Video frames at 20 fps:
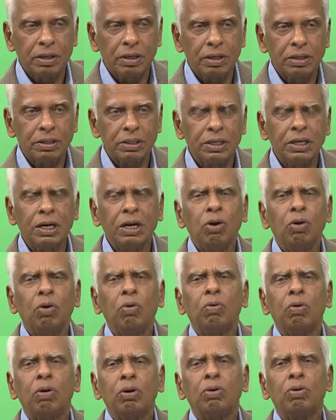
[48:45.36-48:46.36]
She didn't know
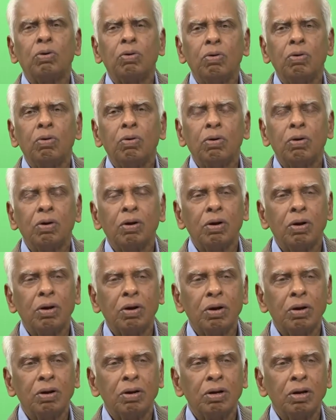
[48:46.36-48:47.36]
what to do.
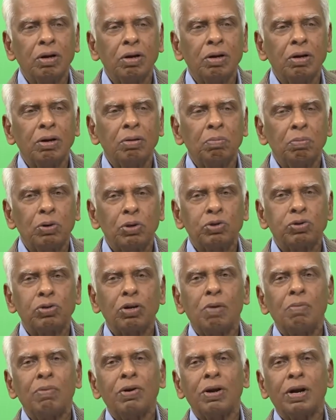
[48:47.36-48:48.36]

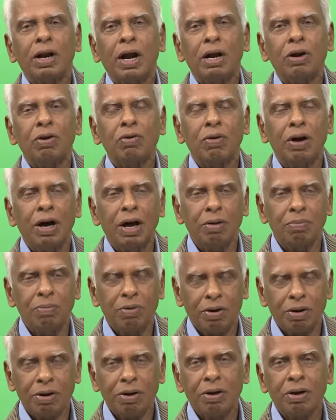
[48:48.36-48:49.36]
Parshurama tried to help
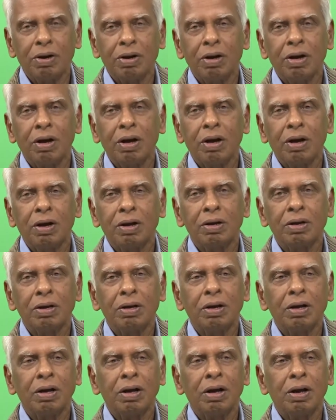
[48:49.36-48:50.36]
her,
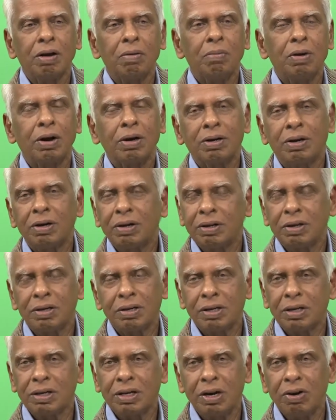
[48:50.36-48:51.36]
but
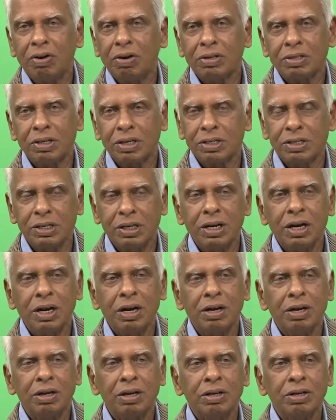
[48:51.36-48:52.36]
did not succeed.
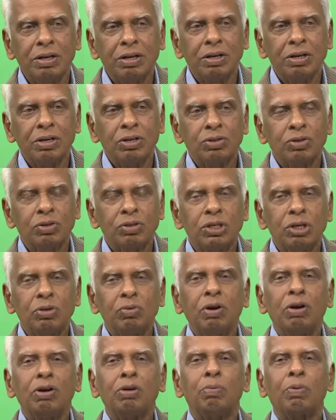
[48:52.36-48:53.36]
So she
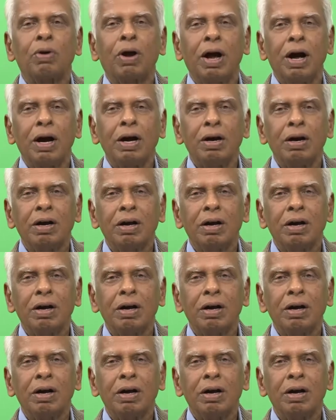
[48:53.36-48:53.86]
went to Prayag